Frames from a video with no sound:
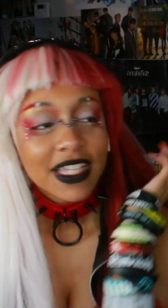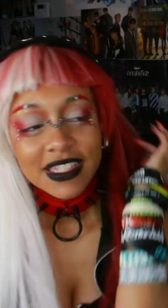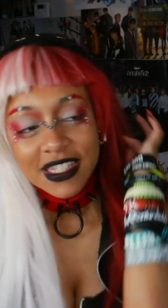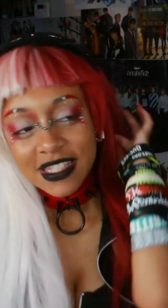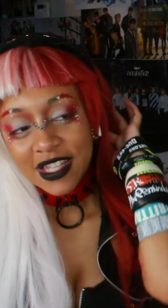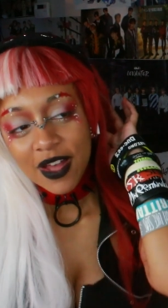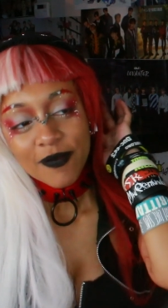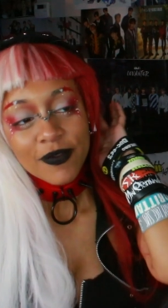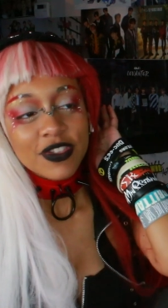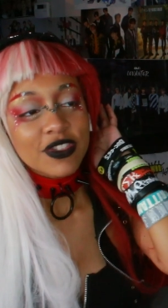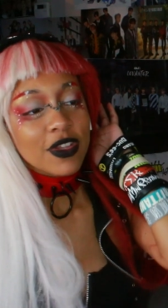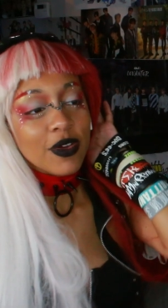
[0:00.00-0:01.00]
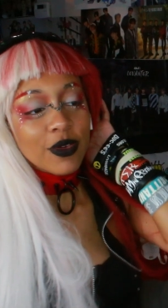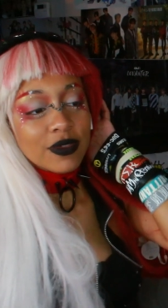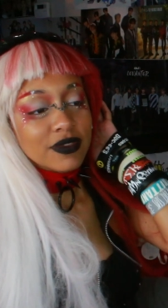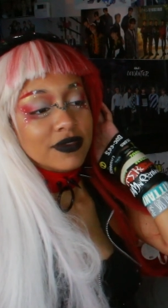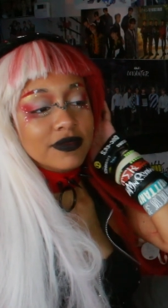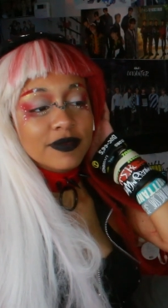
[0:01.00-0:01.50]
It's his comfort
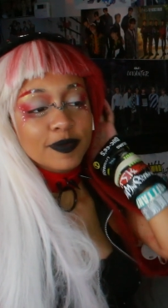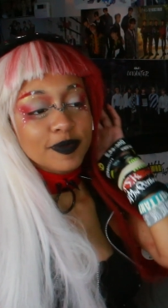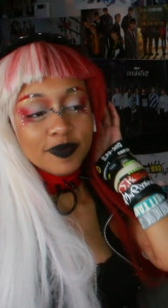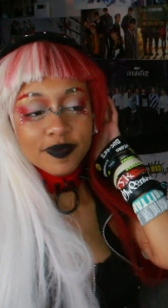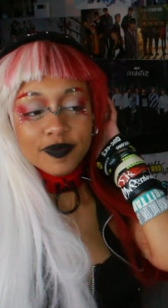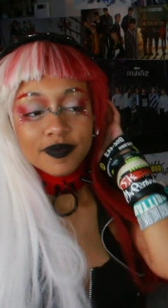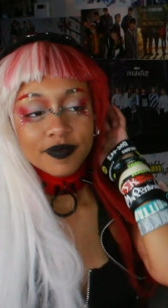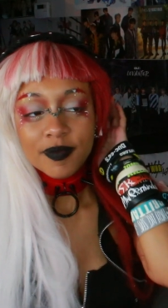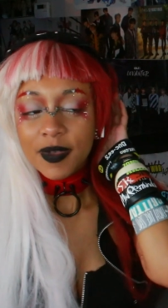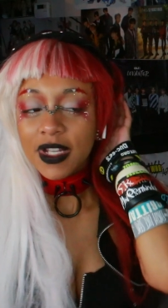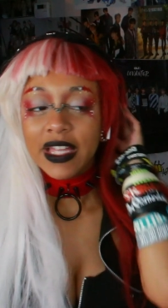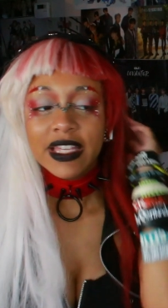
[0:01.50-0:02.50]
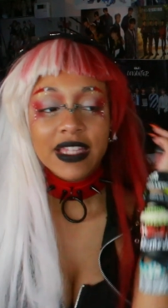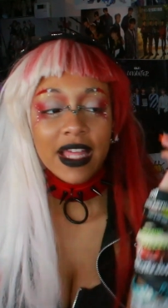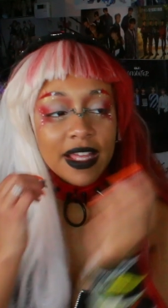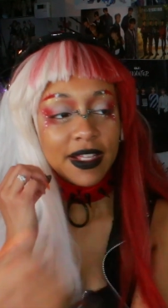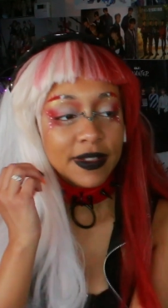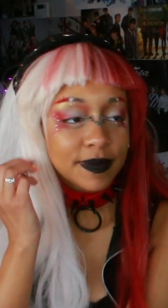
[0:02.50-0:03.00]
zone. I like
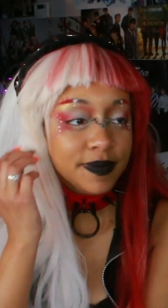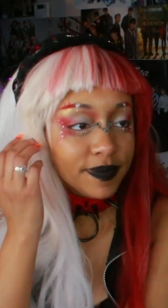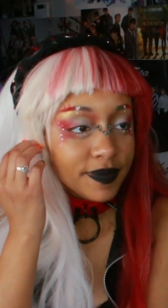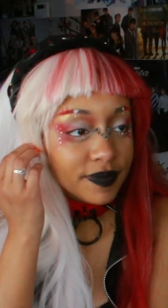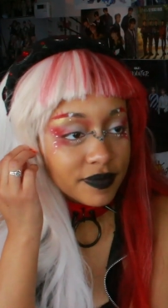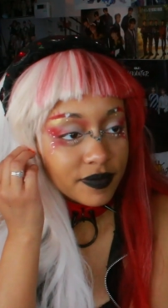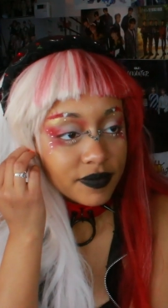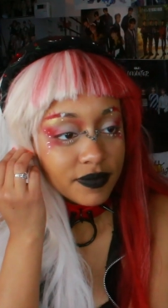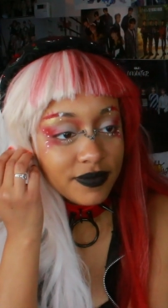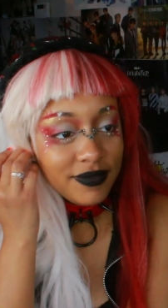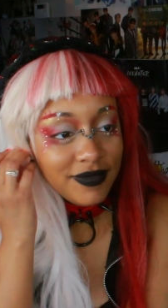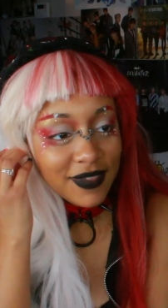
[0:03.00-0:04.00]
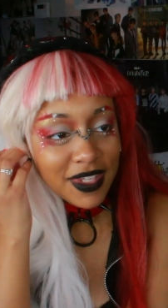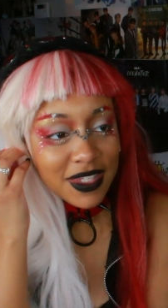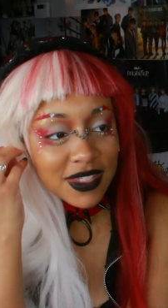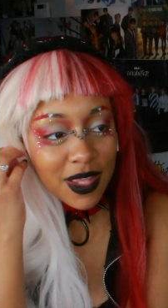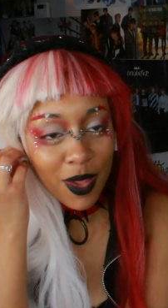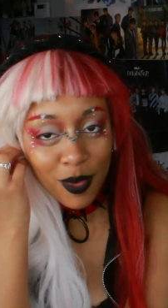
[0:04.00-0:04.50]
that. He
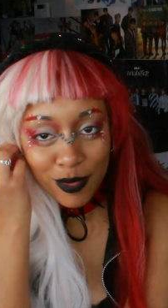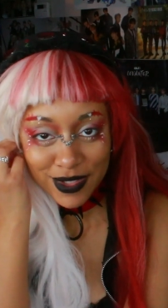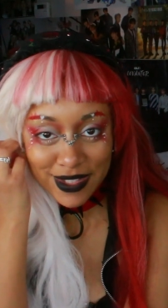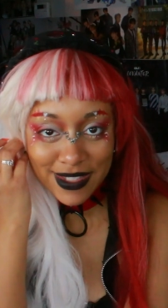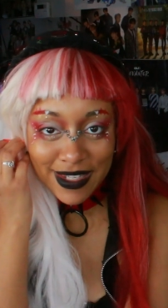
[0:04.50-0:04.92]
said, oh, smile.